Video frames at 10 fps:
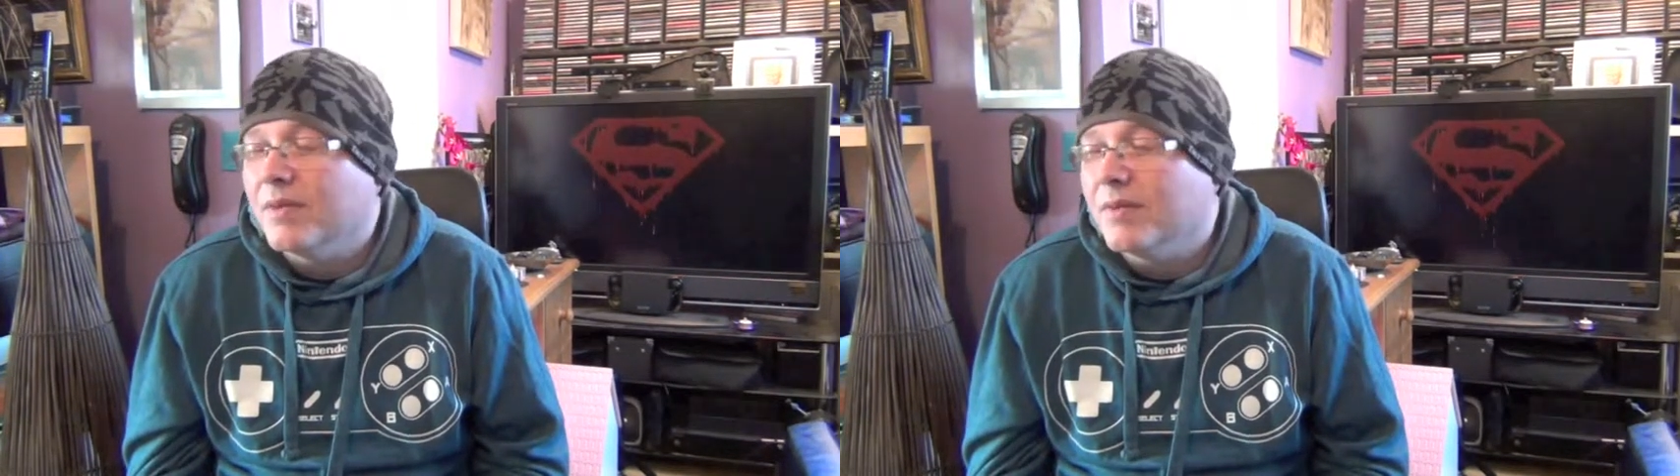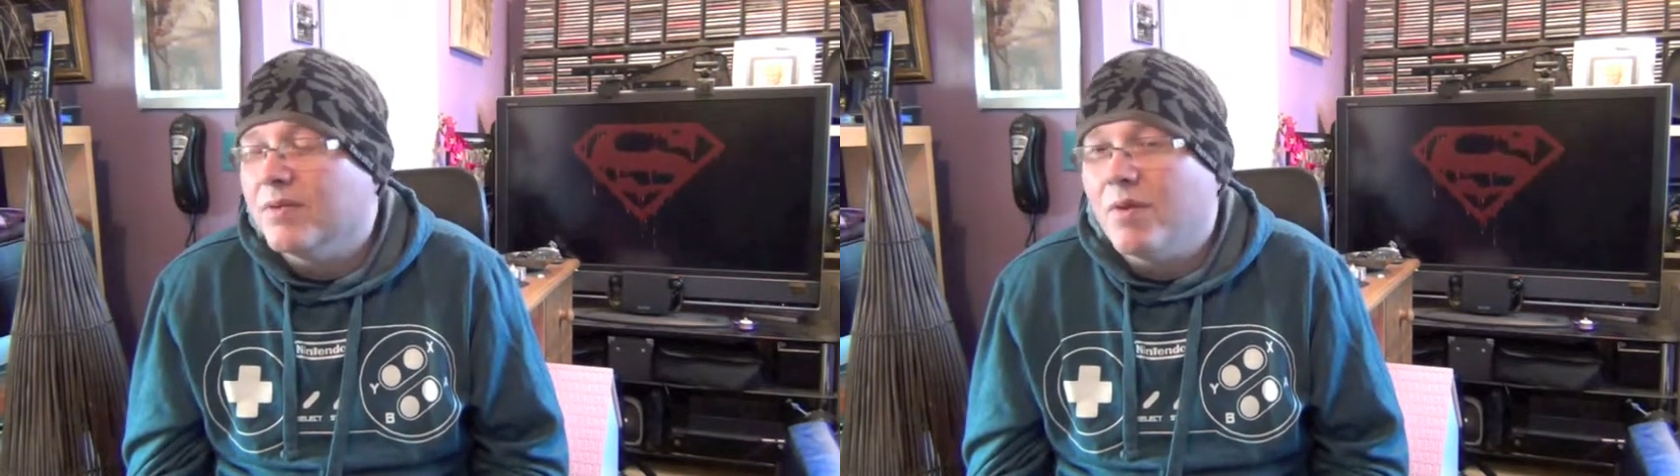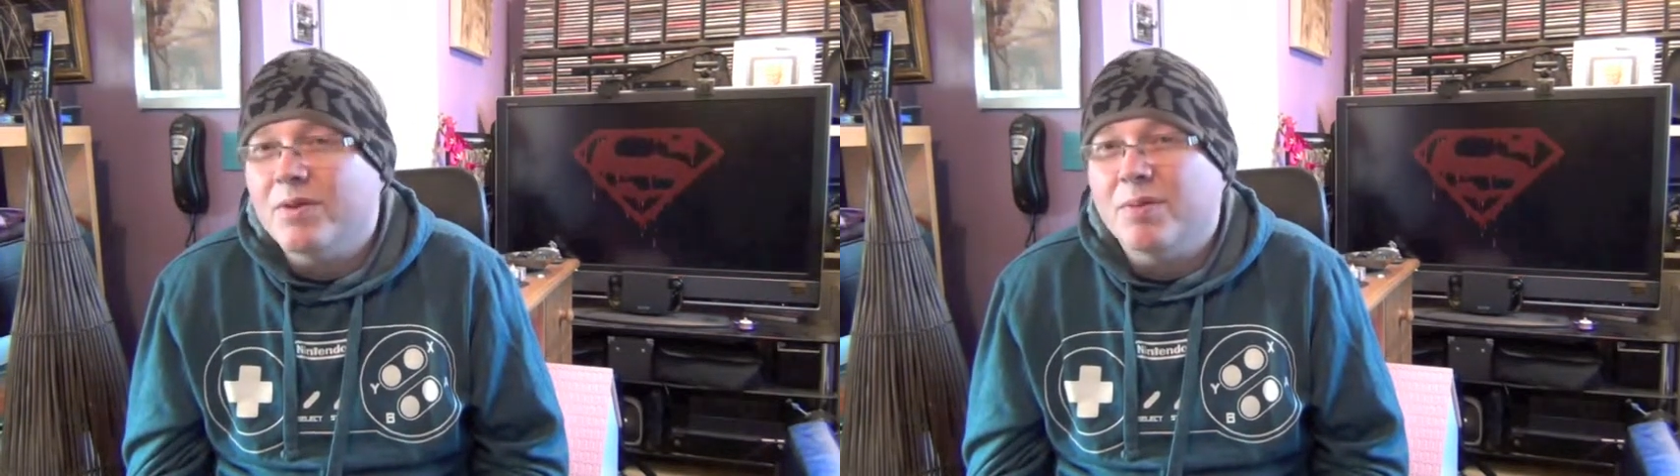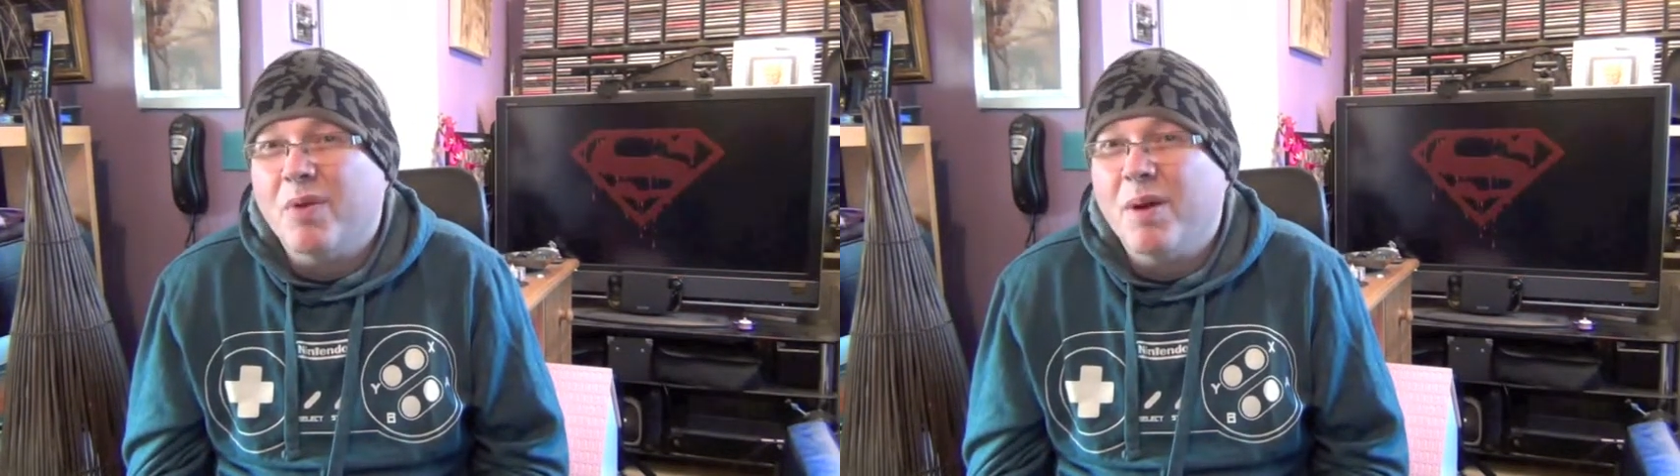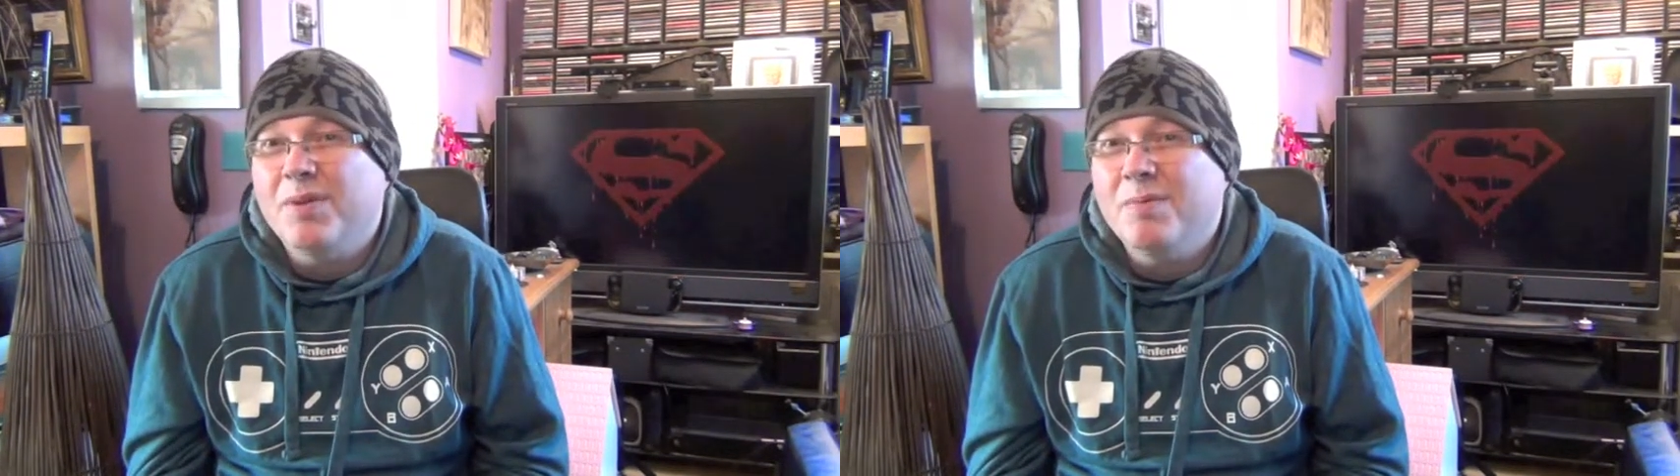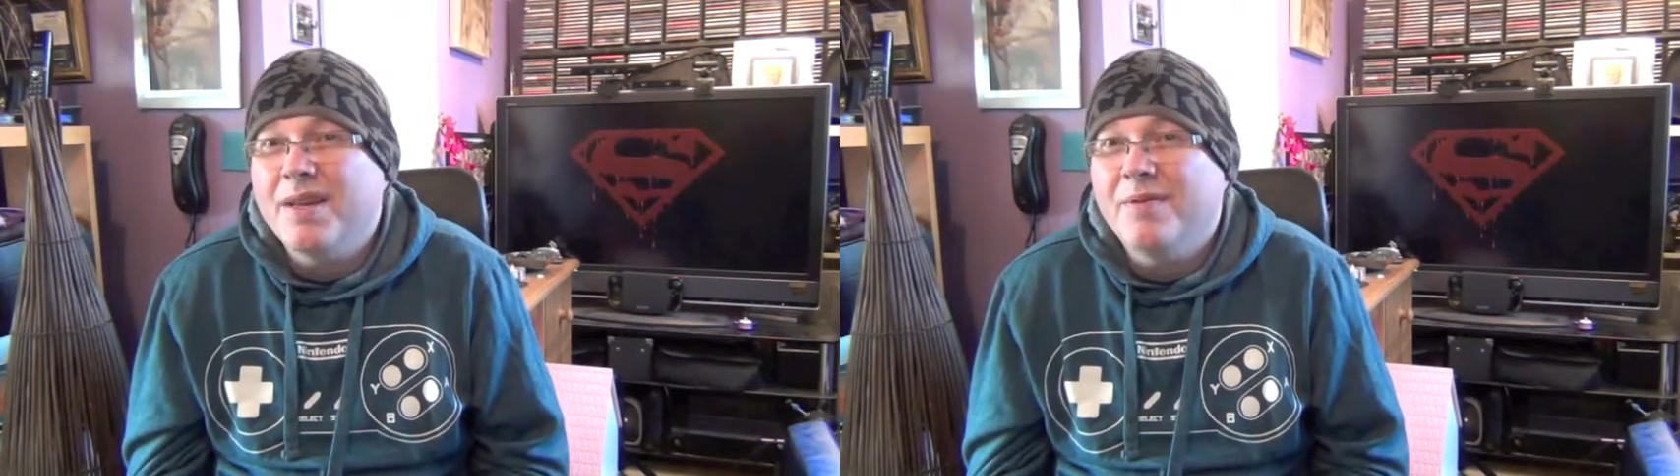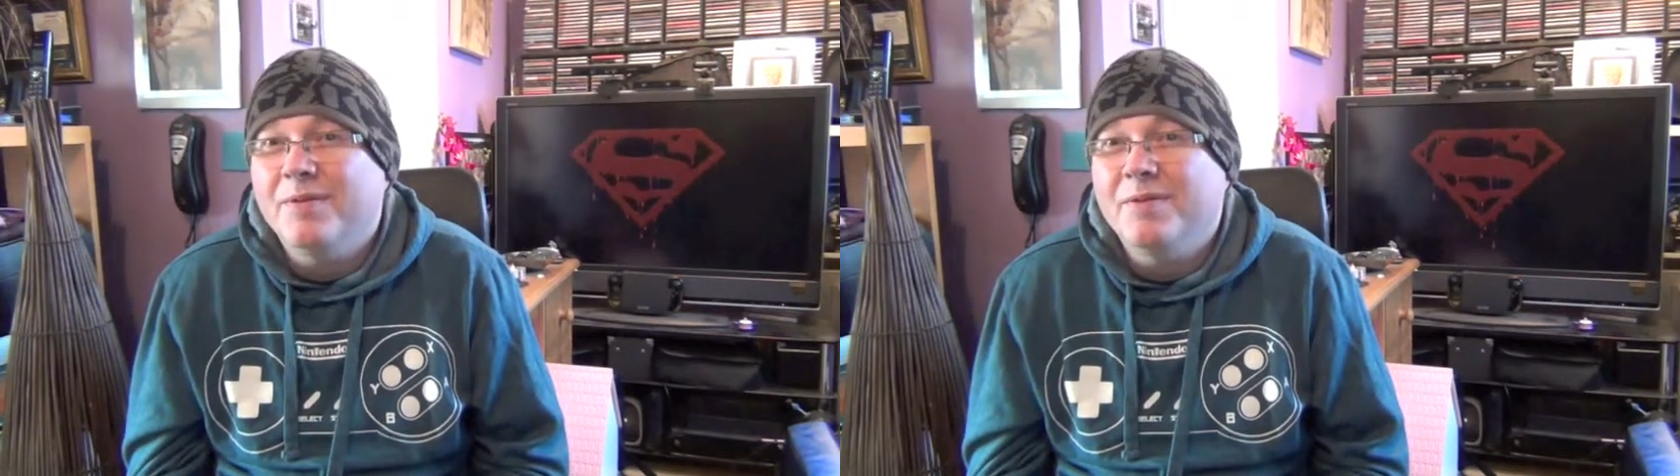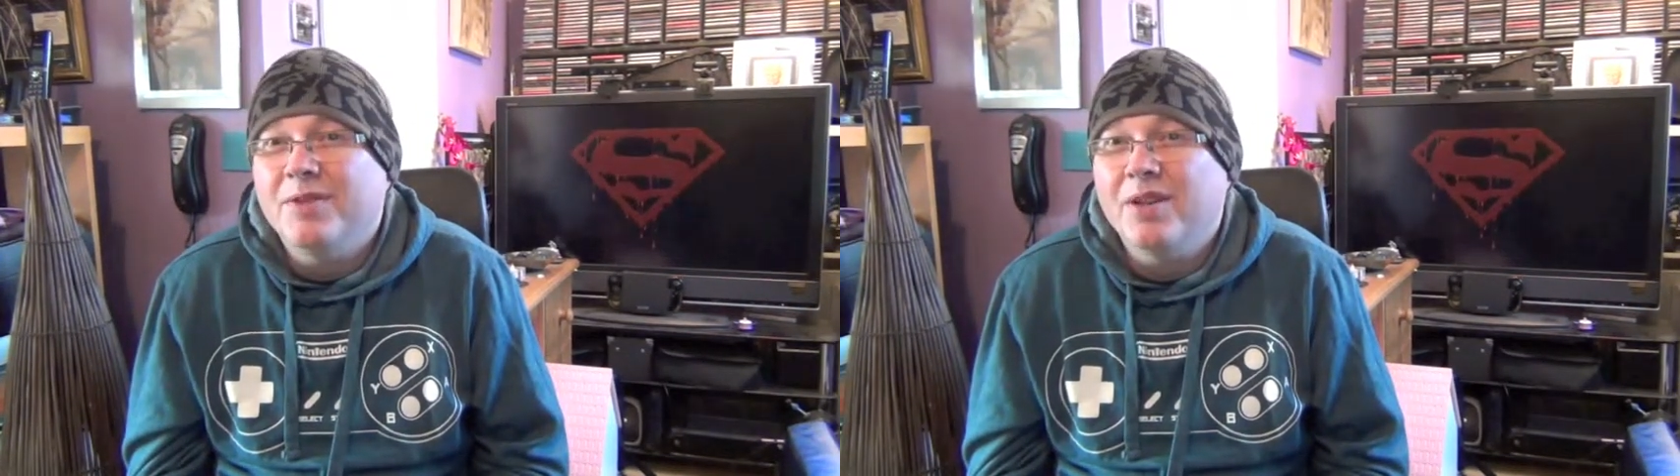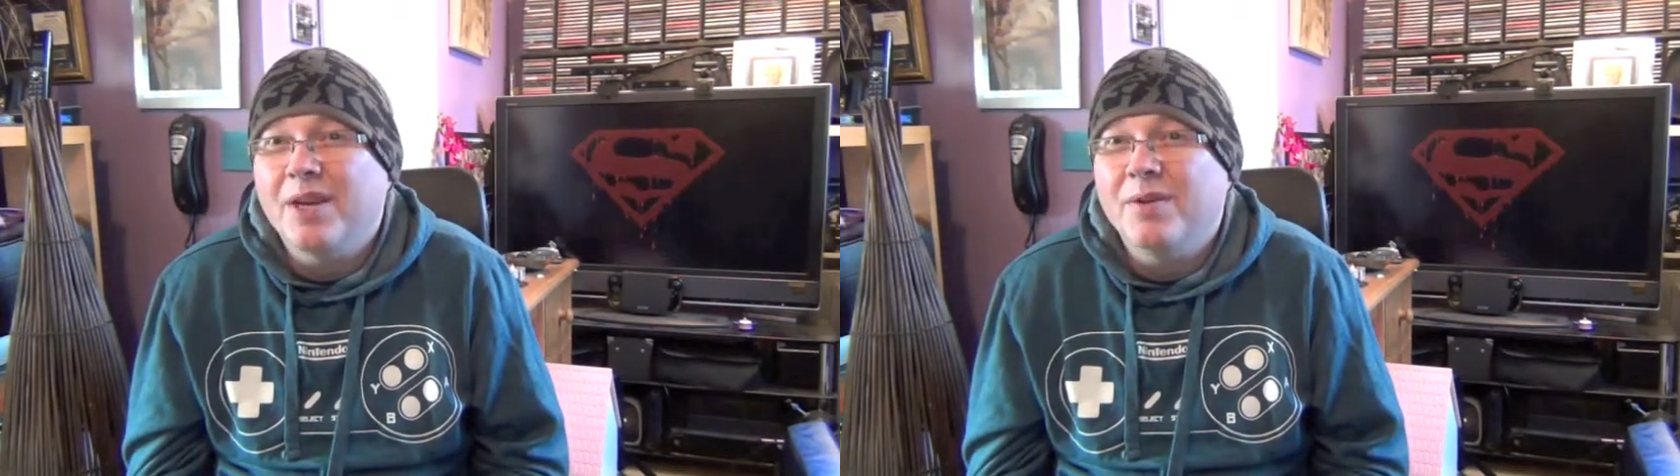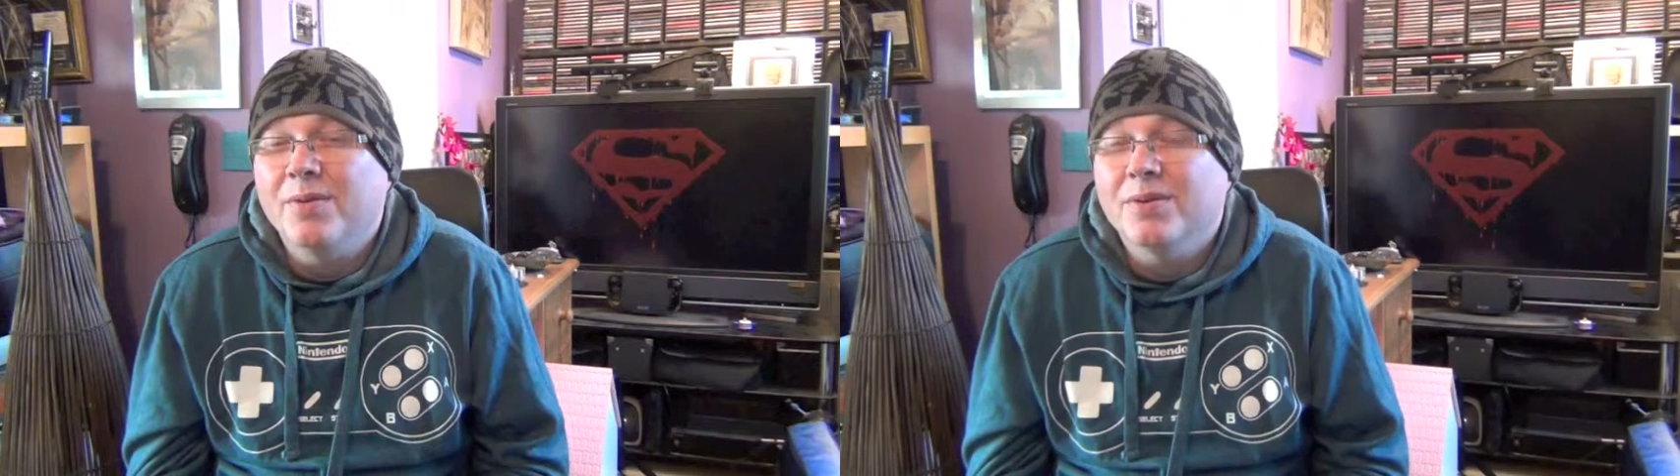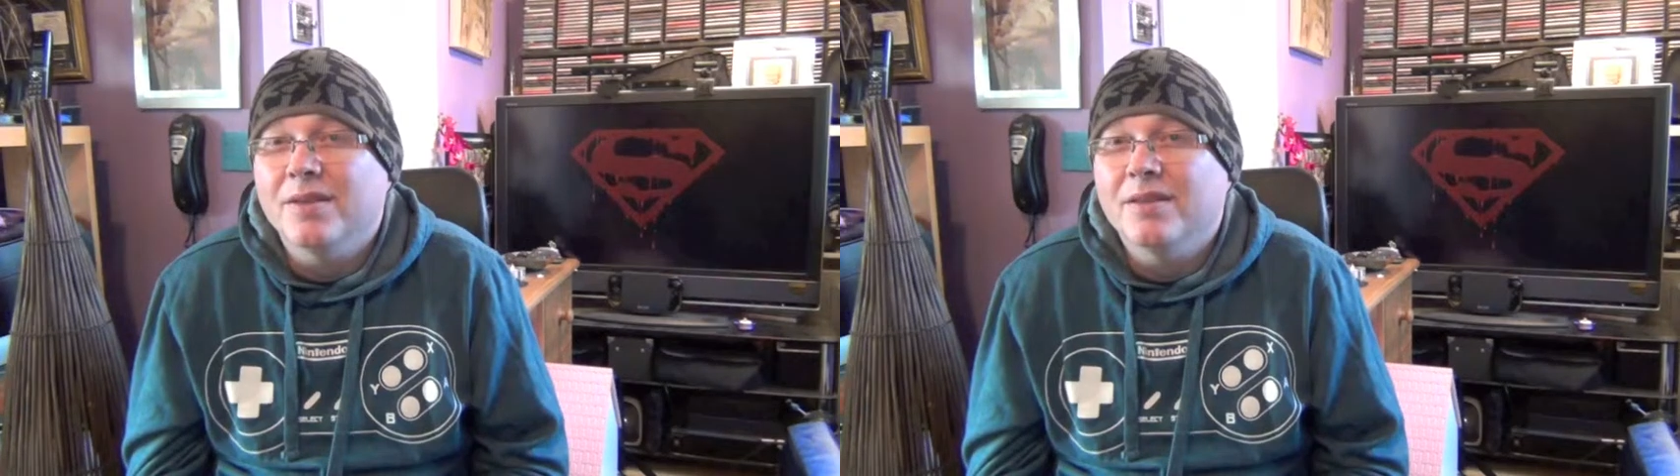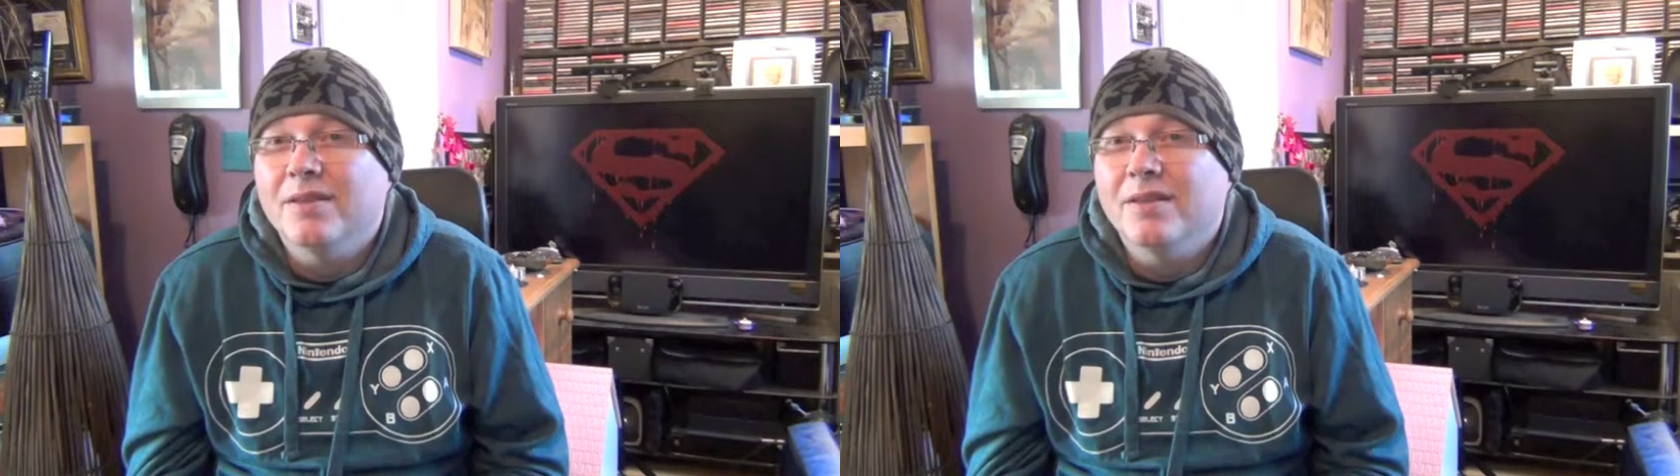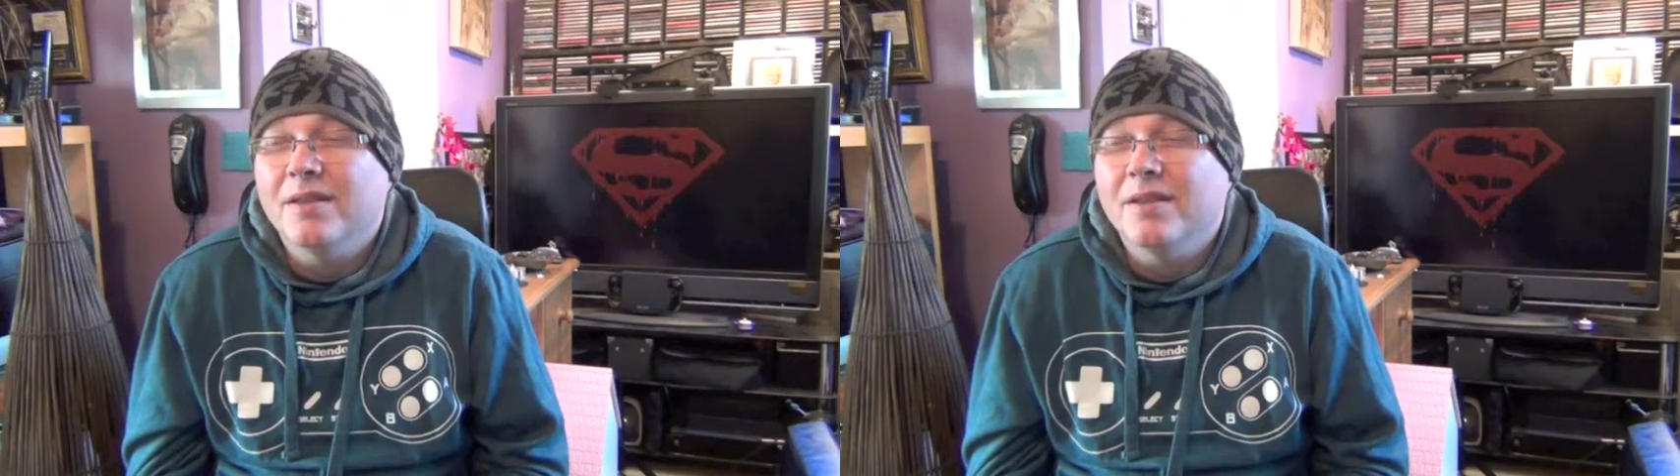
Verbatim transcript: subscribe to many channels and